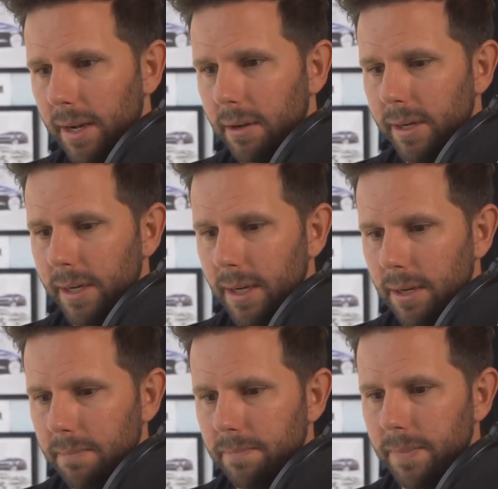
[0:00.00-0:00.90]
I agree.
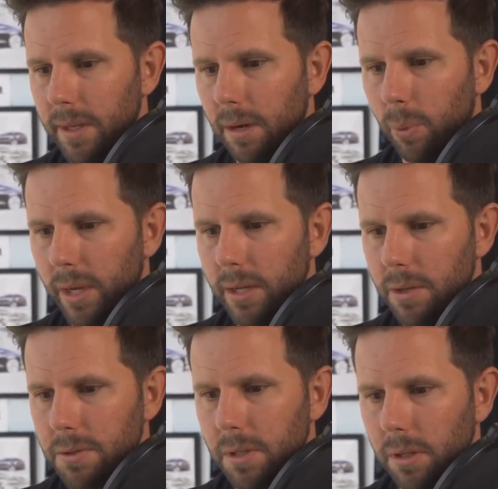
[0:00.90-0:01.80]
Um, you know, we could
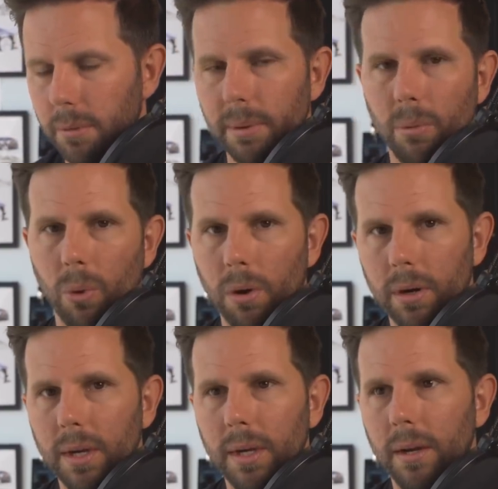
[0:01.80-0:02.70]
use a little bit
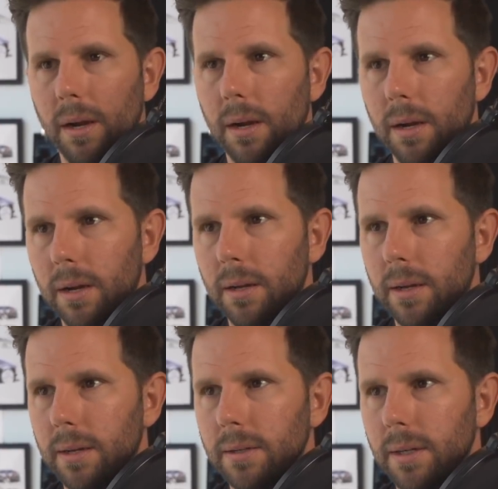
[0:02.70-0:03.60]
more uh,
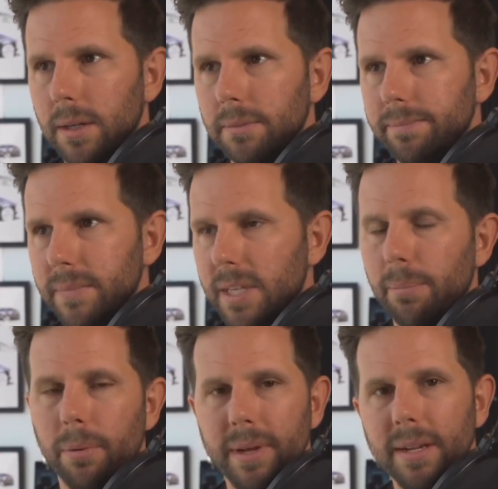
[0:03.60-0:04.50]
uh, uh,
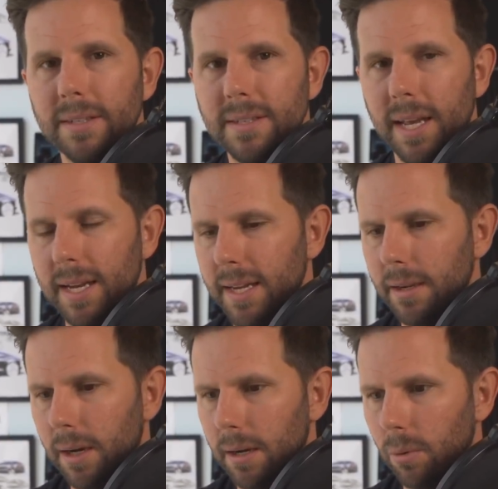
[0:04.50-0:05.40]
temperament and
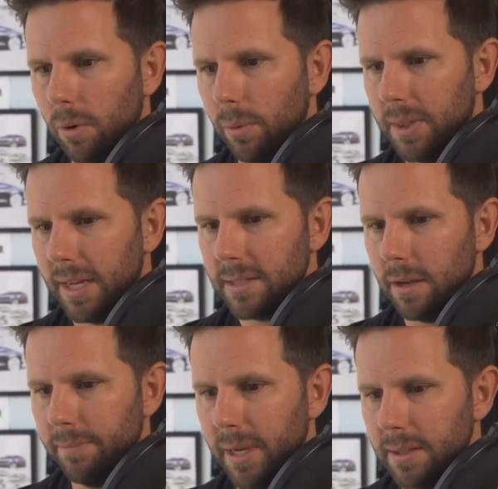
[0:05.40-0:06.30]
sanity uh, w with that
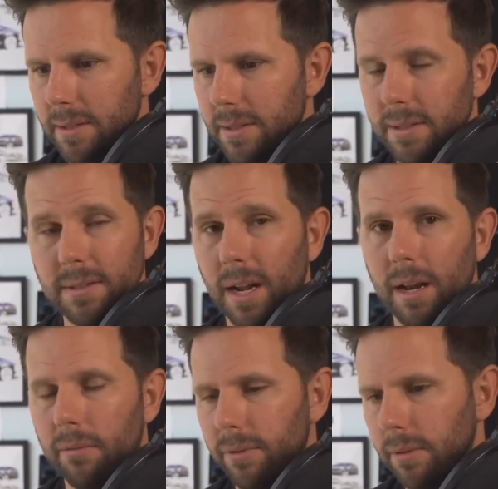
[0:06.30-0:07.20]
stuff because it's it's not
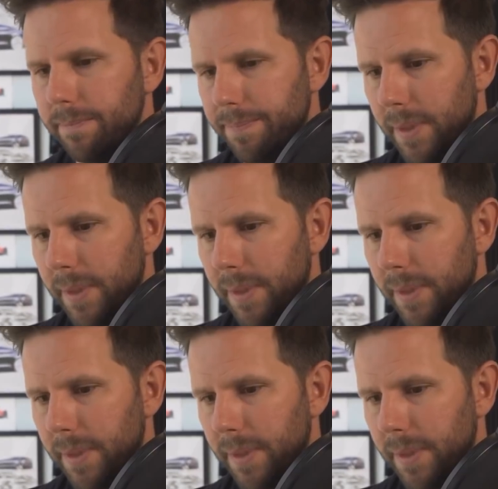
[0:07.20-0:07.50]
helpful.